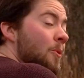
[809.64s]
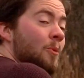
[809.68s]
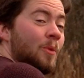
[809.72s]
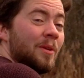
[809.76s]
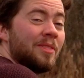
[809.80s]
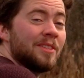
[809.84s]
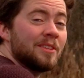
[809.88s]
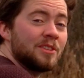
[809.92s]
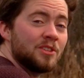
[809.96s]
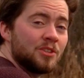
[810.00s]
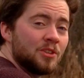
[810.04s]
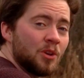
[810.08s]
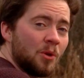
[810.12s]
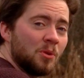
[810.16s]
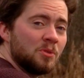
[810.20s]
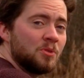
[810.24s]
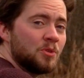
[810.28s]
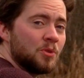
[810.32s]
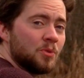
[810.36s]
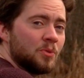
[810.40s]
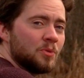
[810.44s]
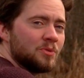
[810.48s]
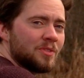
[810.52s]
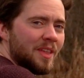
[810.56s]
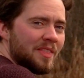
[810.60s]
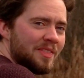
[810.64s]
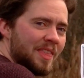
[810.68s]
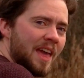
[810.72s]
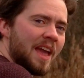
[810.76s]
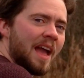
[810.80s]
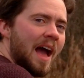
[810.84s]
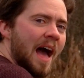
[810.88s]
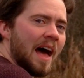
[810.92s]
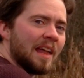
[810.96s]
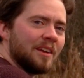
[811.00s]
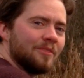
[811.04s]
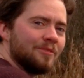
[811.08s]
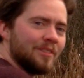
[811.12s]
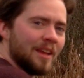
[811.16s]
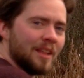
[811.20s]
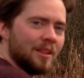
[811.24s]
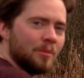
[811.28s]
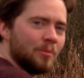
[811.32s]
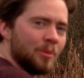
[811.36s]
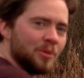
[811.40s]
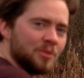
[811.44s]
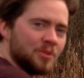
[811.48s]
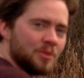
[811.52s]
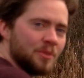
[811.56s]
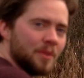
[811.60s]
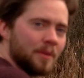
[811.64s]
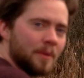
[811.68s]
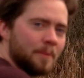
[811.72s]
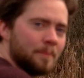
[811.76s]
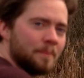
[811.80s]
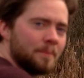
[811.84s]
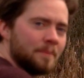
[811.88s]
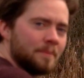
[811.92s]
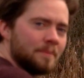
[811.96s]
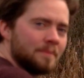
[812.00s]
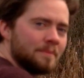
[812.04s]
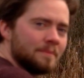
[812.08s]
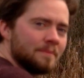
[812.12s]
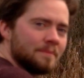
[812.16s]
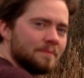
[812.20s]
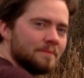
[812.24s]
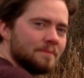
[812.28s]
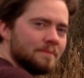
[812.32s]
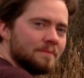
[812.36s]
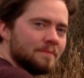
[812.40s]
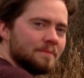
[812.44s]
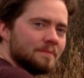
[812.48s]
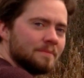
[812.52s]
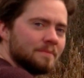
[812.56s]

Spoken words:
with the stone tools that they had available to them. The